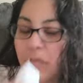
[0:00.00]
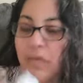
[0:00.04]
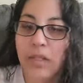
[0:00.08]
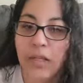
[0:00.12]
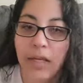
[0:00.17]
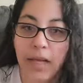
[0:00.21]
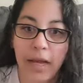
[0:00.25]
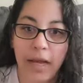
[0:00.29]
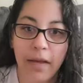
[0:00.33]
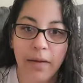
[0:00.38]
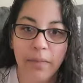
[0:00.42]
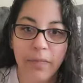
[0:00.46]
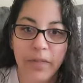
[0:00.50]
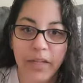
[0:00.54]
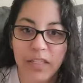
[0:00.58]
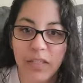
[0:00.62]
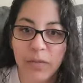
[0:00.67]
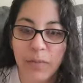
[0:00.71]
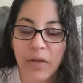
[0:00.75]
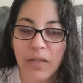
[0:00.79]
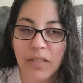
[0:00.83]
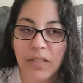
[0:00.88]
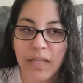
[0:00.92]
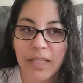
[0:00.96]
yeah, that
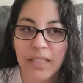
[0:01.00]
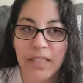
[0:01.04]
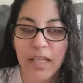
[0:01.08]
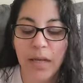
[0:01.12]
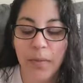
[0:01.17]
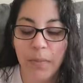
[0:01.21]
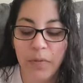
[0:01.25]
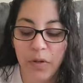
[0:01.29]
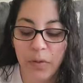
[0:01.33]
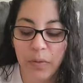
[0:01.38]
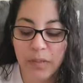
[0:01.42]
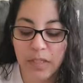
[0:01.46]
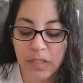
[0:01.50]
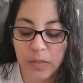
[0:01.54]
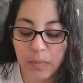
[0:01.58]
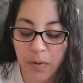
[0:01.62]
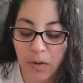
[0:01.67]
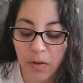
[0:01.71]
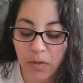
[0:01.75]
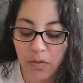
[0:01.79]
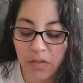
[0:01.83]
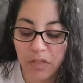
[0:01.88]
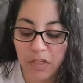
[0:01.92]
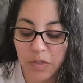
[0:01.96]
smells like something you would
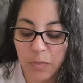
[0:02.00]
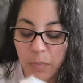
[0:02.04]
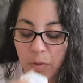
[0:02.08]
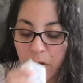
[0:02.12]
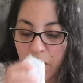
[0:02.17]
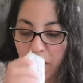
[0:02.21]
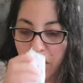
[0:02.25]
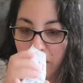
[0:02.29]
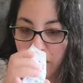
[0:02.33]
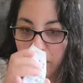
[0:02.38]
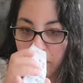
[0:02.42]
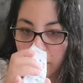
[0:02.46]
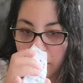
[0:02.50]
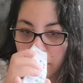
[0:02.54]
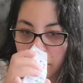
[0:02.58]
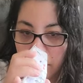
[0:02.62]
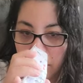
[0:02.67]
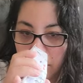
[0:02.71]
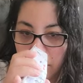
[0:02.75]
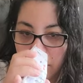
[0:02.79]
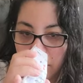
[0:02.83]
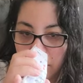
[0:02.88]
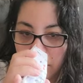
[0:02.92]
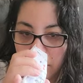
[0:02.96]
smell in a spa.
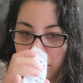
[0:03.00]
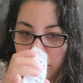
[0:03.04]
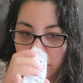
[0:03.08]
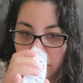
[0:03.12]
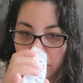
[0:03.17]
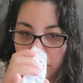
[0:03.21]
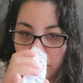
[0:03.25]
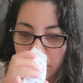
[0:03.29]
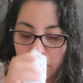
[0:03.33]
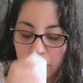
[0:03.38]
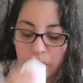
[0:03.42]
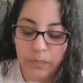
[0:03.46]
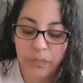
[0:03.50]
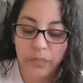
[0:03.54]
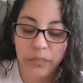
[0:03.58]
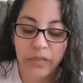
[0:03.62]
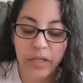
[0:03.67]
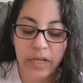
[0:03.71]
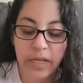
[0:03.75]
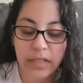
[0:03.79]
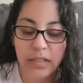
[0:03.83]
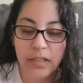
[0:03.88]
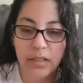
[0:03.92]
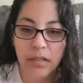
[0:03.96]

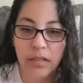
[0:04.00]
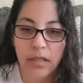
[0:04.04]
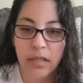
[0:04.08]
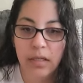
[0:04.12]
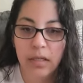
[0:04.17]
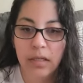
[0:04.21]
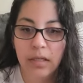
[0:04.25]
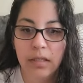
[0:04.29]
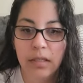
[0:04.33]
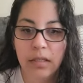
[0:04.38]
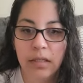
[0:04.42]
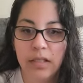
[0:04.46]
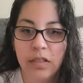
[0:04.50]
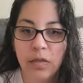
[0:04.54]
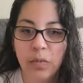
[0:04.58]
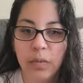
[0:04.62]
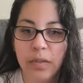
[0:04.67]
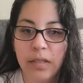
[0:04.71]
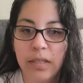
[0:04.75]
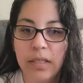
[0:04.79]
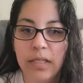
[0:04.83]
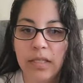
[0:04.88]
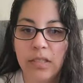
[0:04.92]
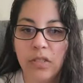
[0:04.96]
It's, that's
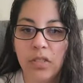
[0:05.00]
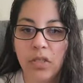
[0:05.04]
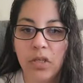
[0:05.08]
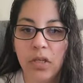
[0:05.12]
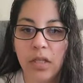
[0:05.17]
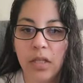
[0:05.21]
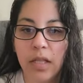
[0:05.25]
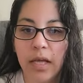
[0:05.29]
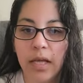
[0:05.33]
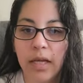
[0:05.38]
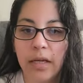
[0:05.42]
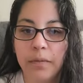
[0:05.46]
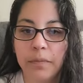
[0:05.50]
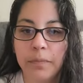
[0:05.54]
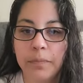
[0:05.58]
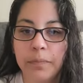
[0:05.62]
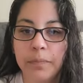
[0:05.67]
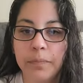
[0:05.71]
what these look like.